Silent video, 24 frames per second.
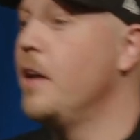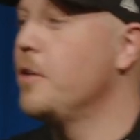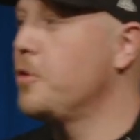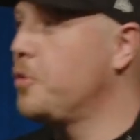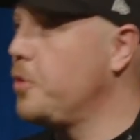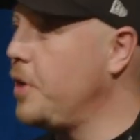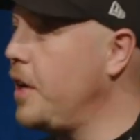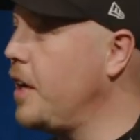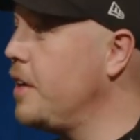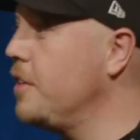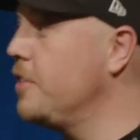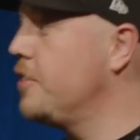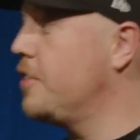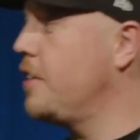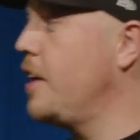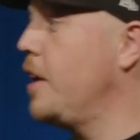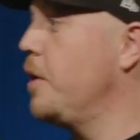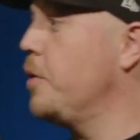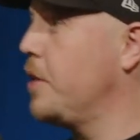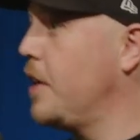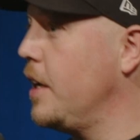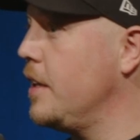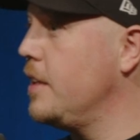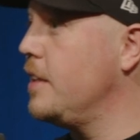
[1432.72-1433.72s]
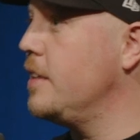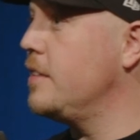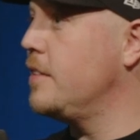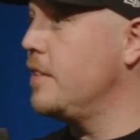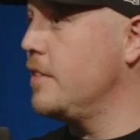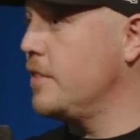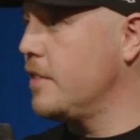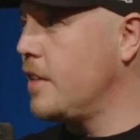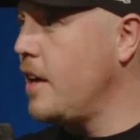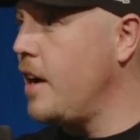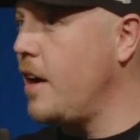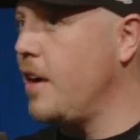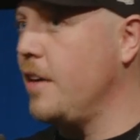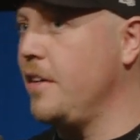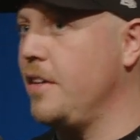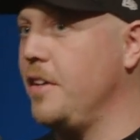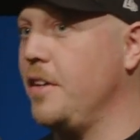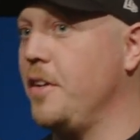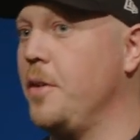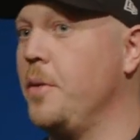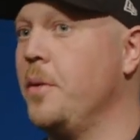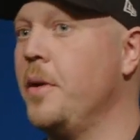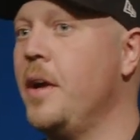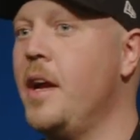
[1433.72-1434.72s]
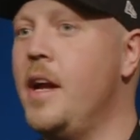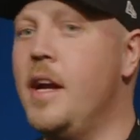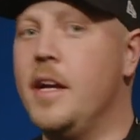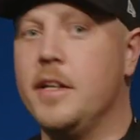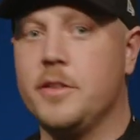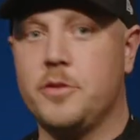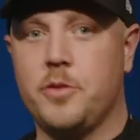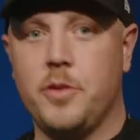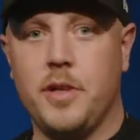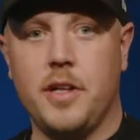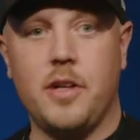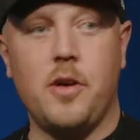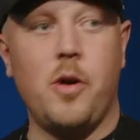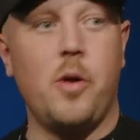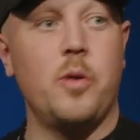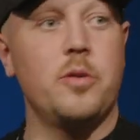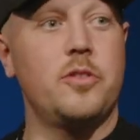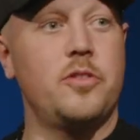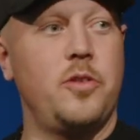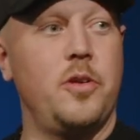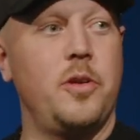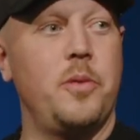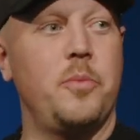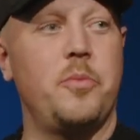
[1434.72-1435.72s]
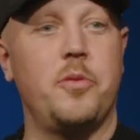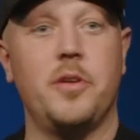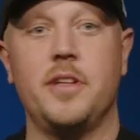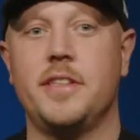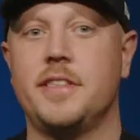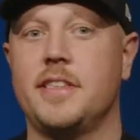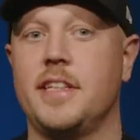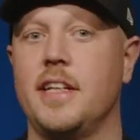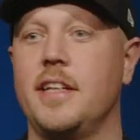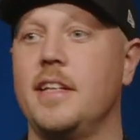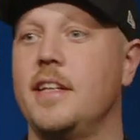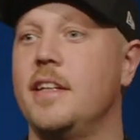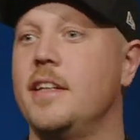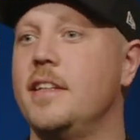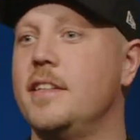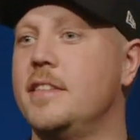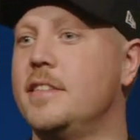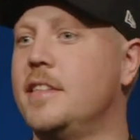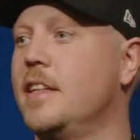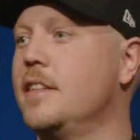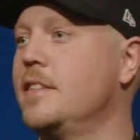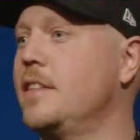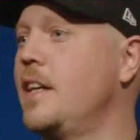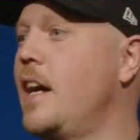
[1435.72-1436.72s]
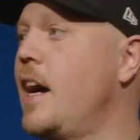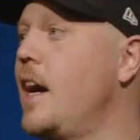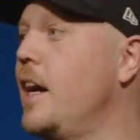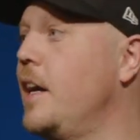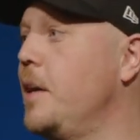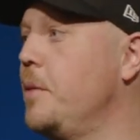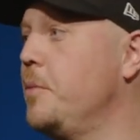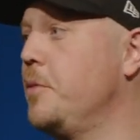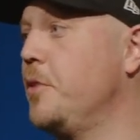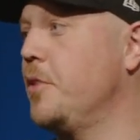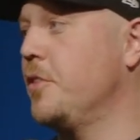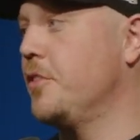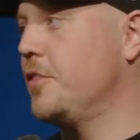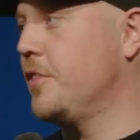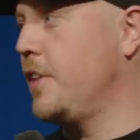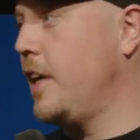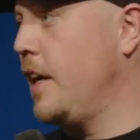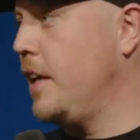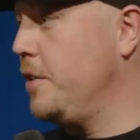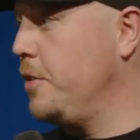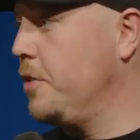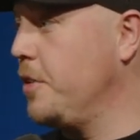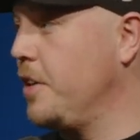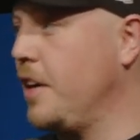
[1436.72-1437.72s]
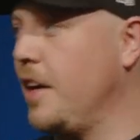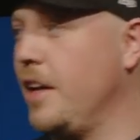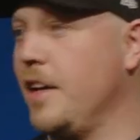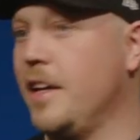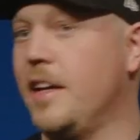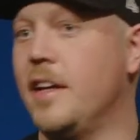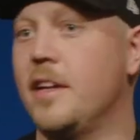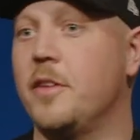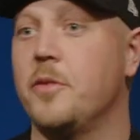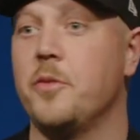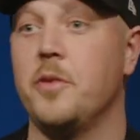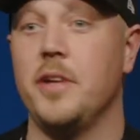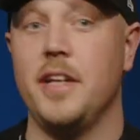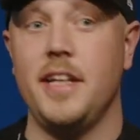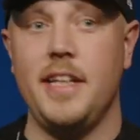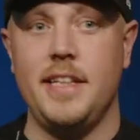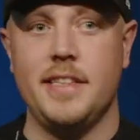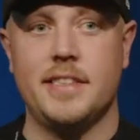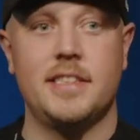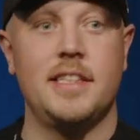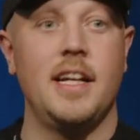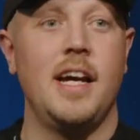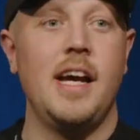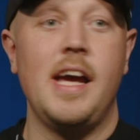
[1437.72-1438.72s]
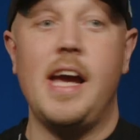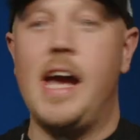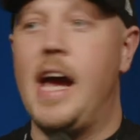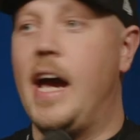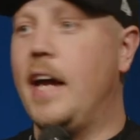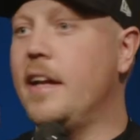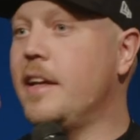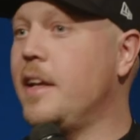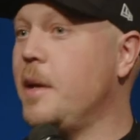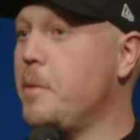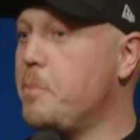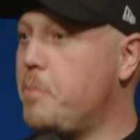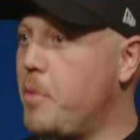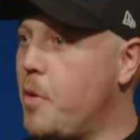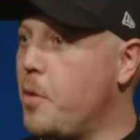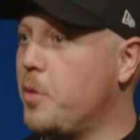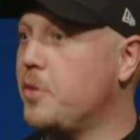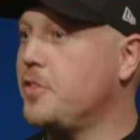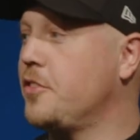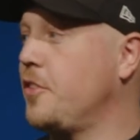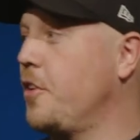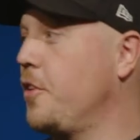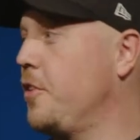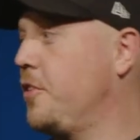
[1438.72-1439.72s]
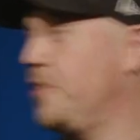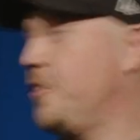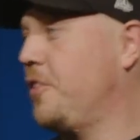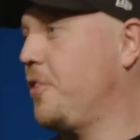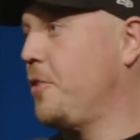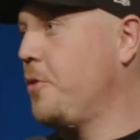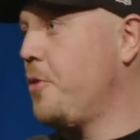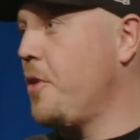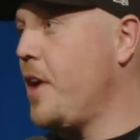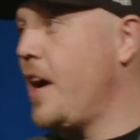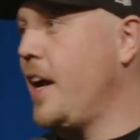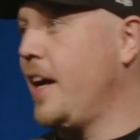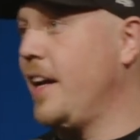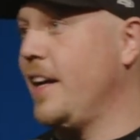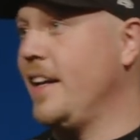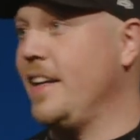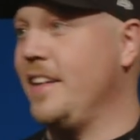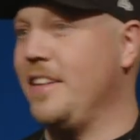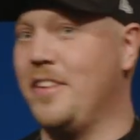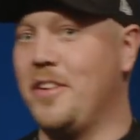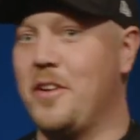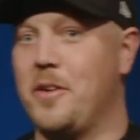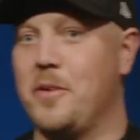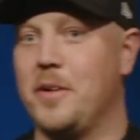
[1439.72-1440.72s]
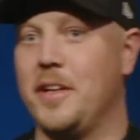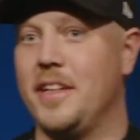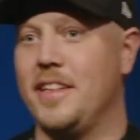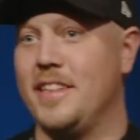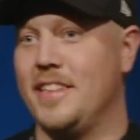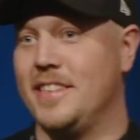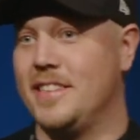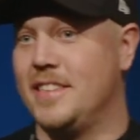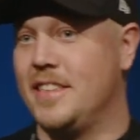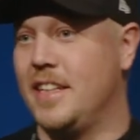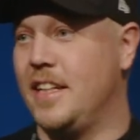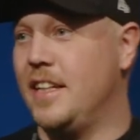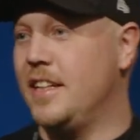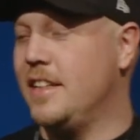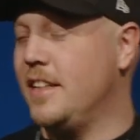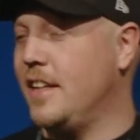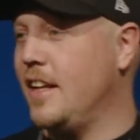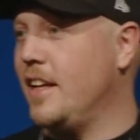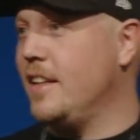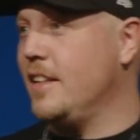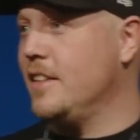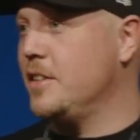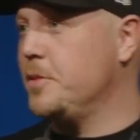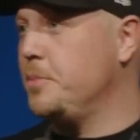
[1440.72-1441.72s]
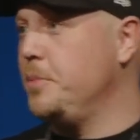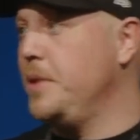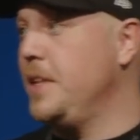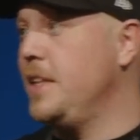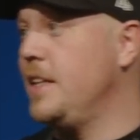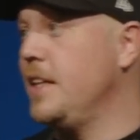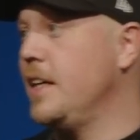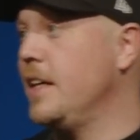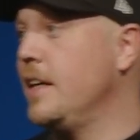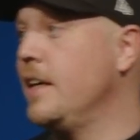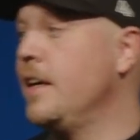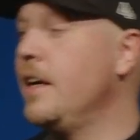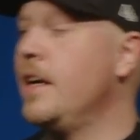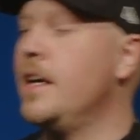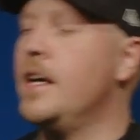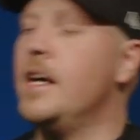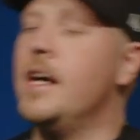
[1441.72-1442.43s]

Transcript: So he understands, okay, this is God, you know. So he goes to the prison and he says, I am your sign, you're going to get released. And they both start crying, you know, in this meeting.